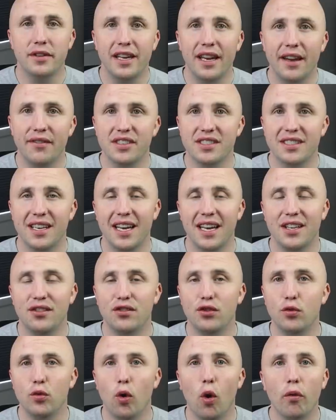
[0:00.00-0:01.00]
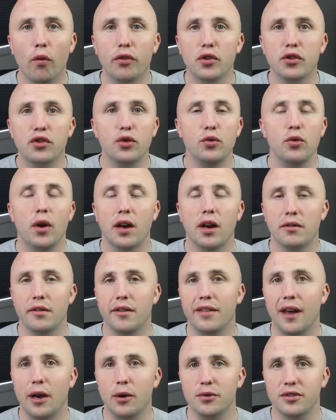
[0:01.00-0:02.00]
TFSA to over
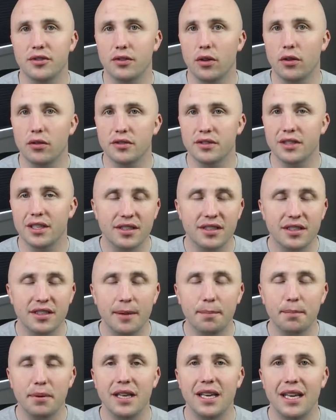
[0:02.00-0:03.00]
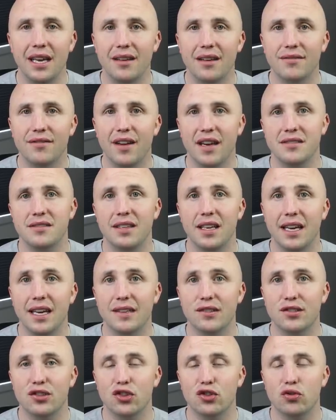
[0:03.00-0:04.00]
$200,000 simply investing
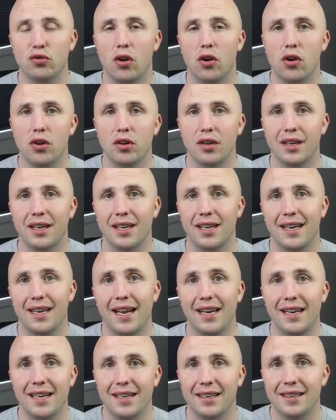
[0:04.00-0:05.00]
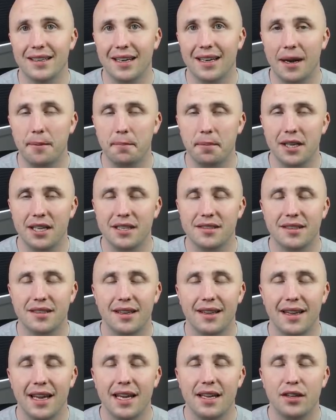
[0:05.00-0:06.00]
in strong Canadian companies.
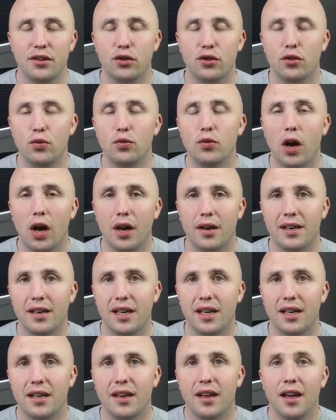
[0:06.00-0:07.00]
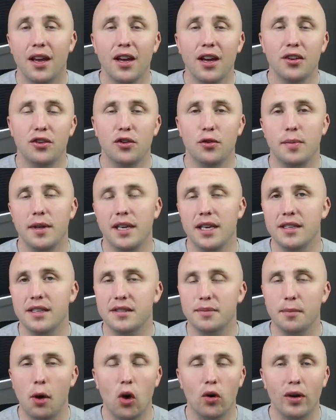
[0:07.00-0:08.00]
They do not need to be
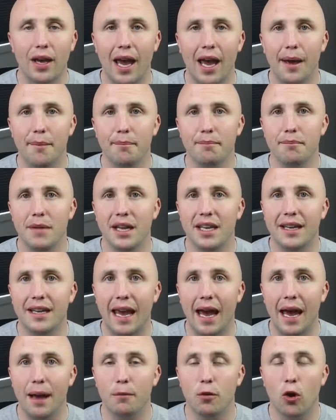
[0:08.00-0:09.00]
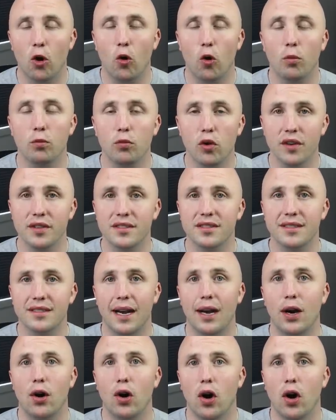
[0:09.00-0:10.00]
small cap, mid cap, home run
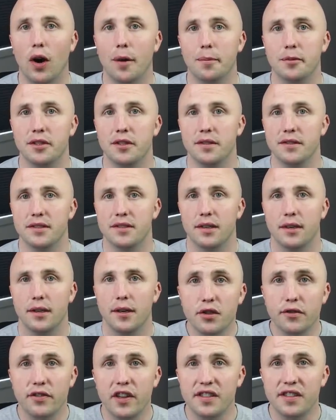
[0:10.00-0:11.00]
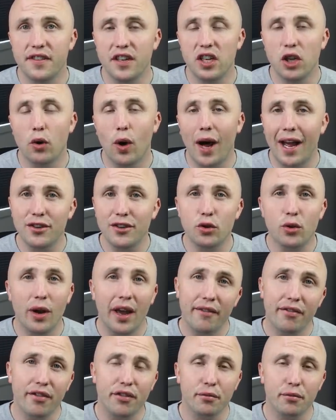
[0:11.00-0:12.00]
style options. So for this video, I do
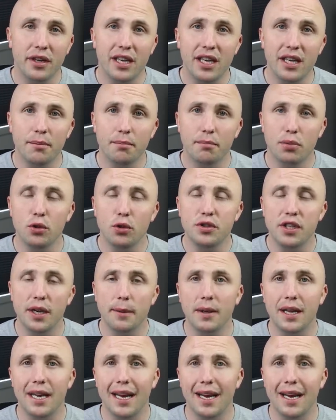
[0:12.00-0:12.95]
have three blue chip